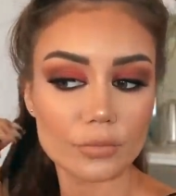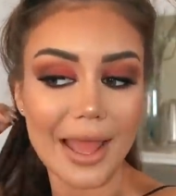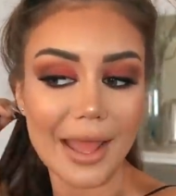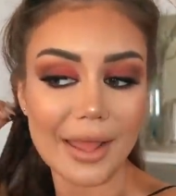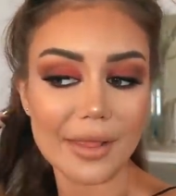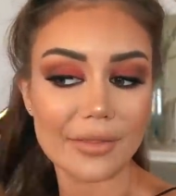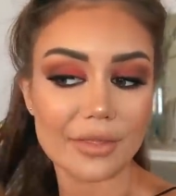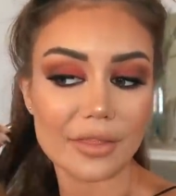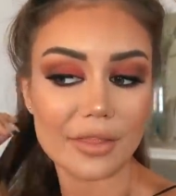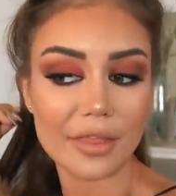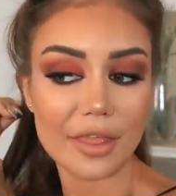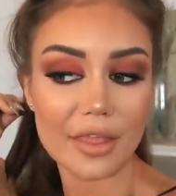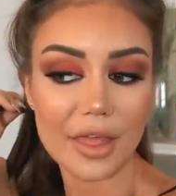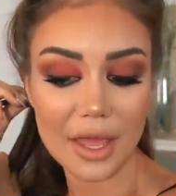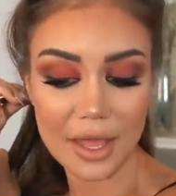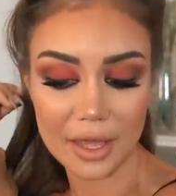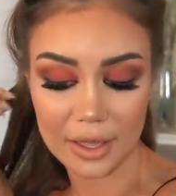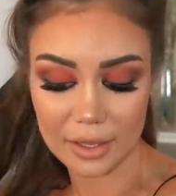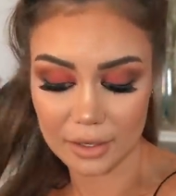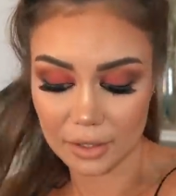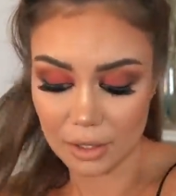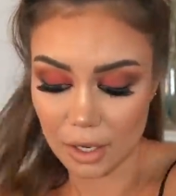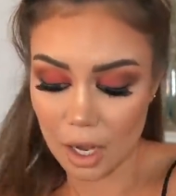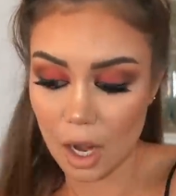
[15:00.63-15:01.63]
And
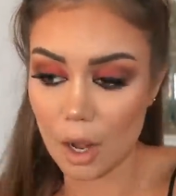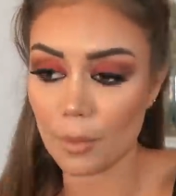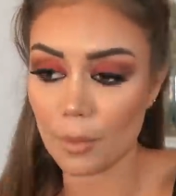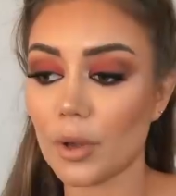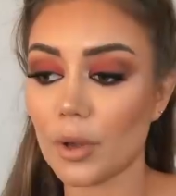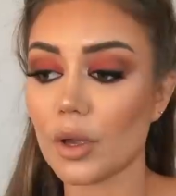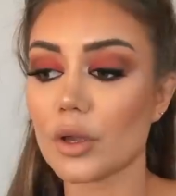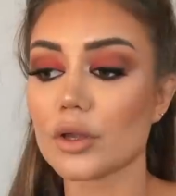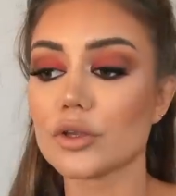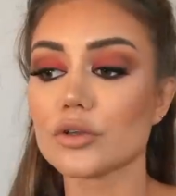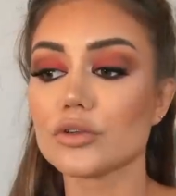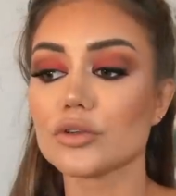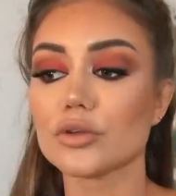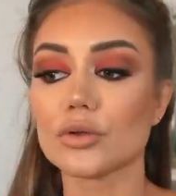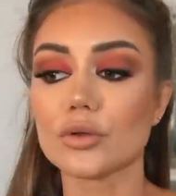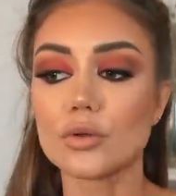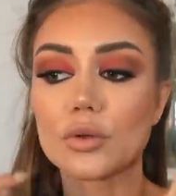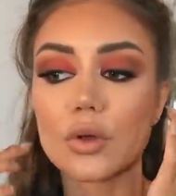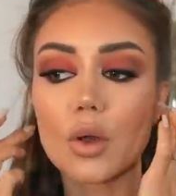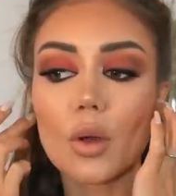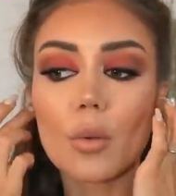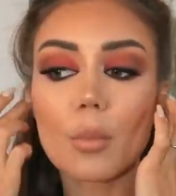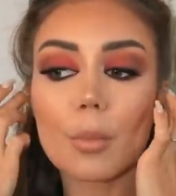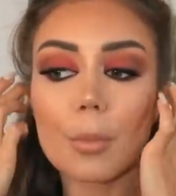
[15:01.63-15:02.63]
then going
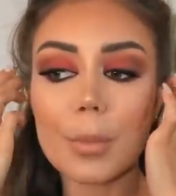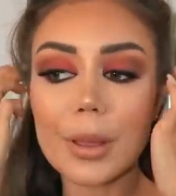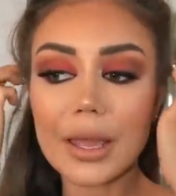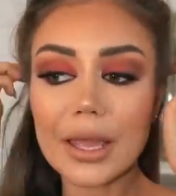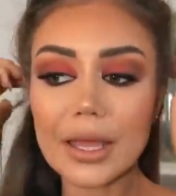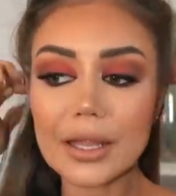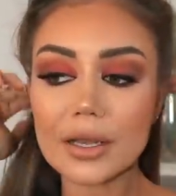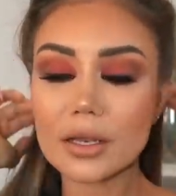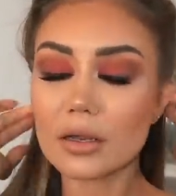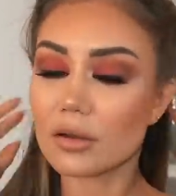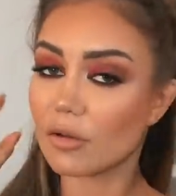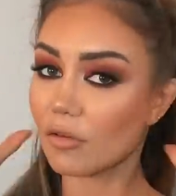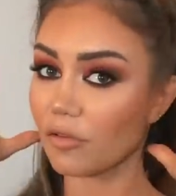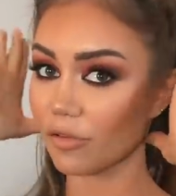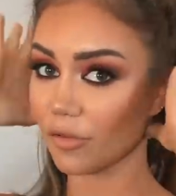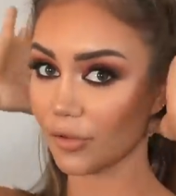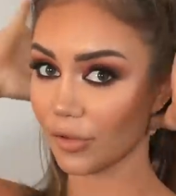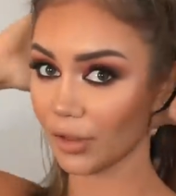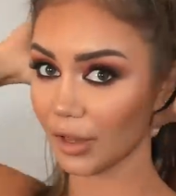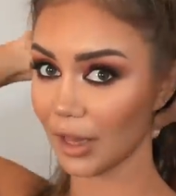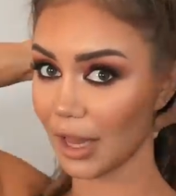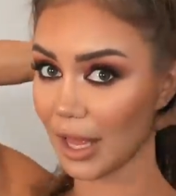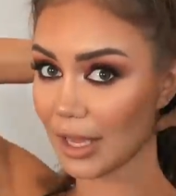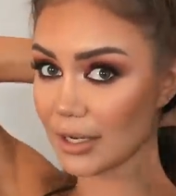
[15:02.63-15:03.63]
to pin it
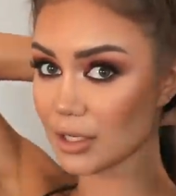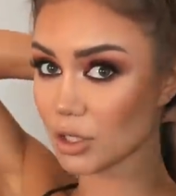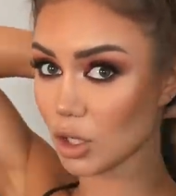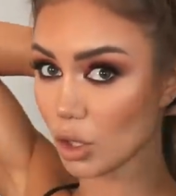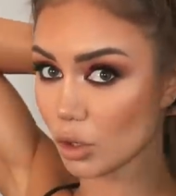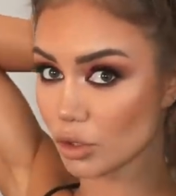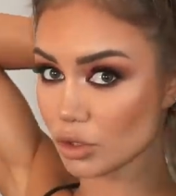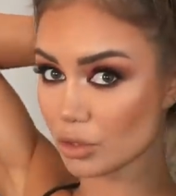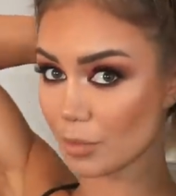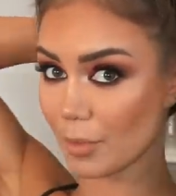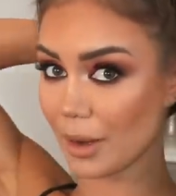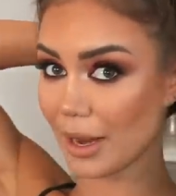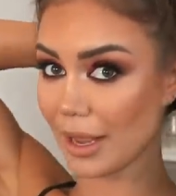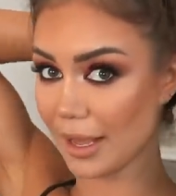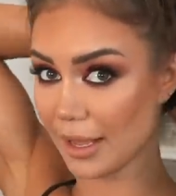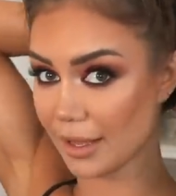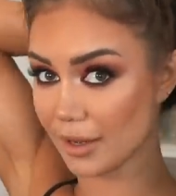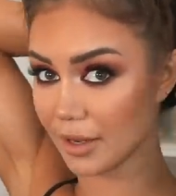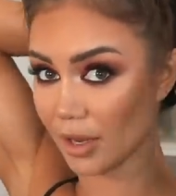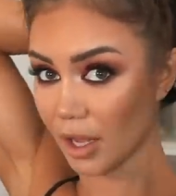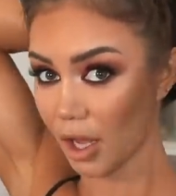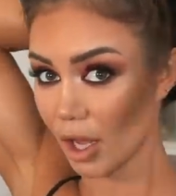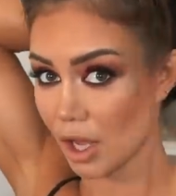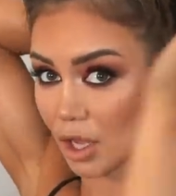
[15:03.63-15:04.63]
flat onto my
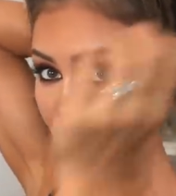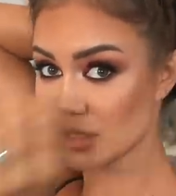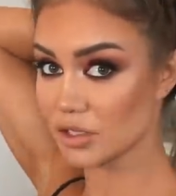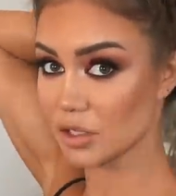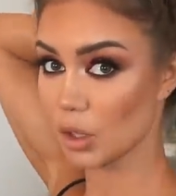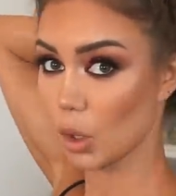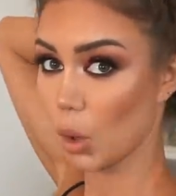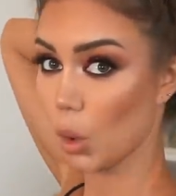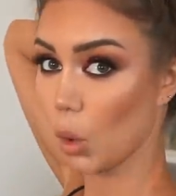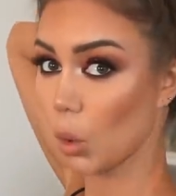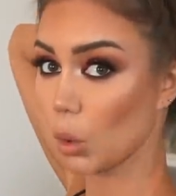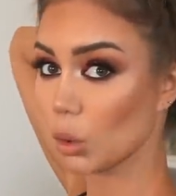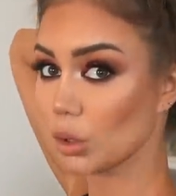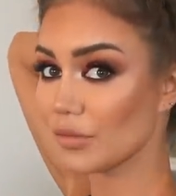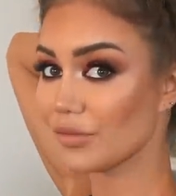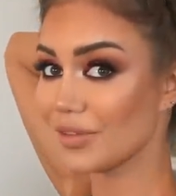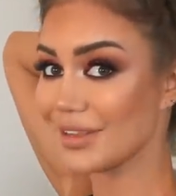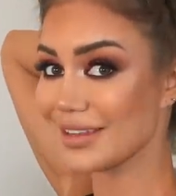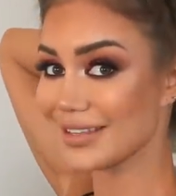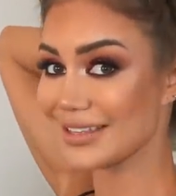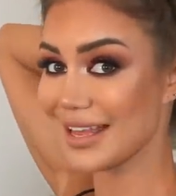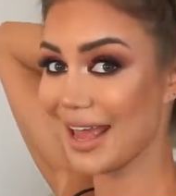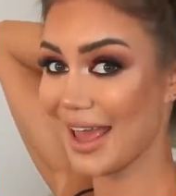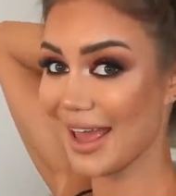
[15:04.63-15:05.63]
head. So all
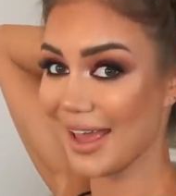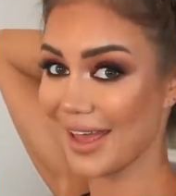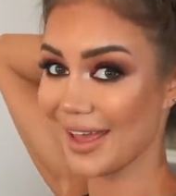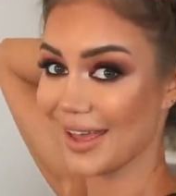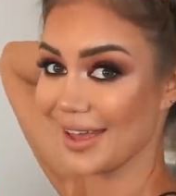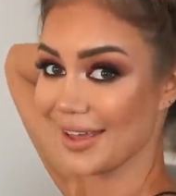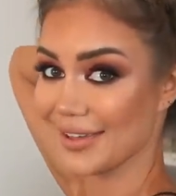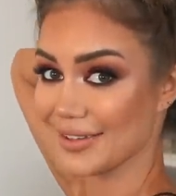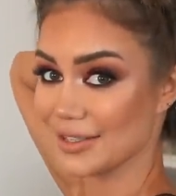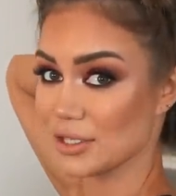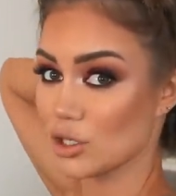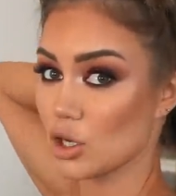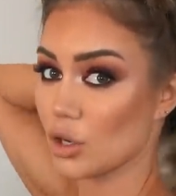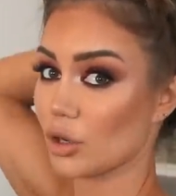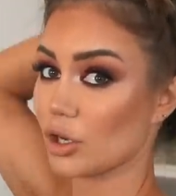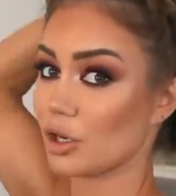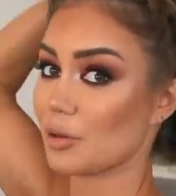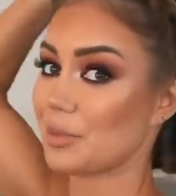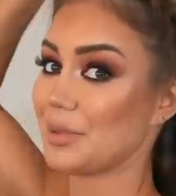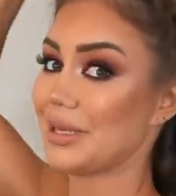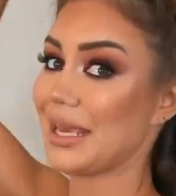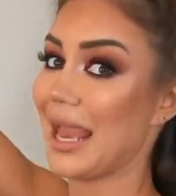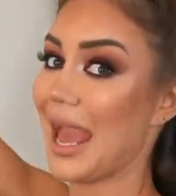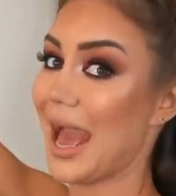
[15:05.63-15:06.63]
of this hair is not
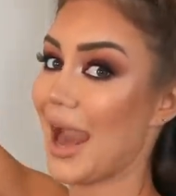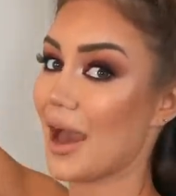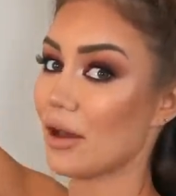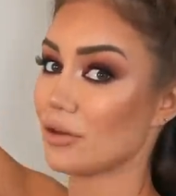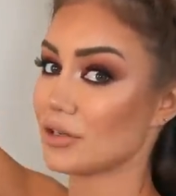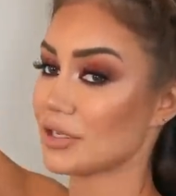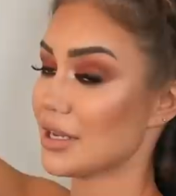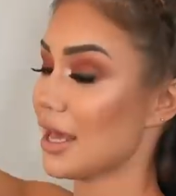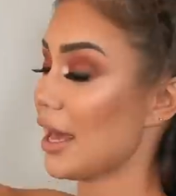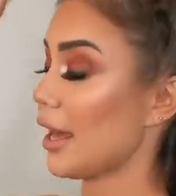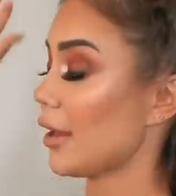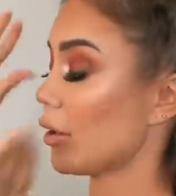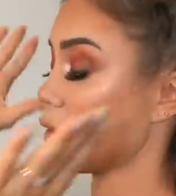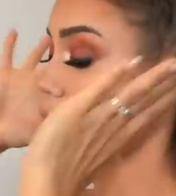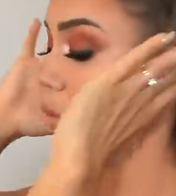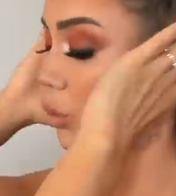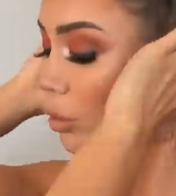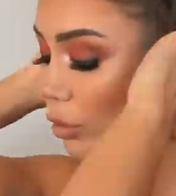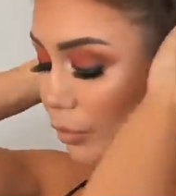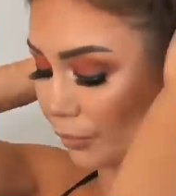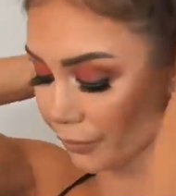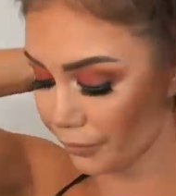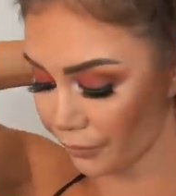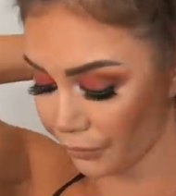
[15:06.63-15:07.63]
gonna be out at
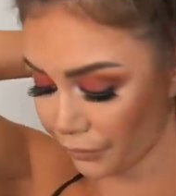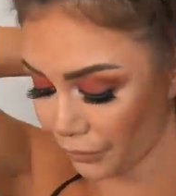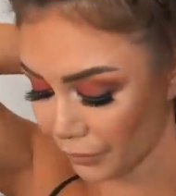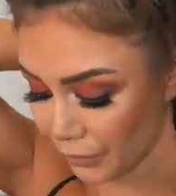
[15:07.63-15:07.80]
all.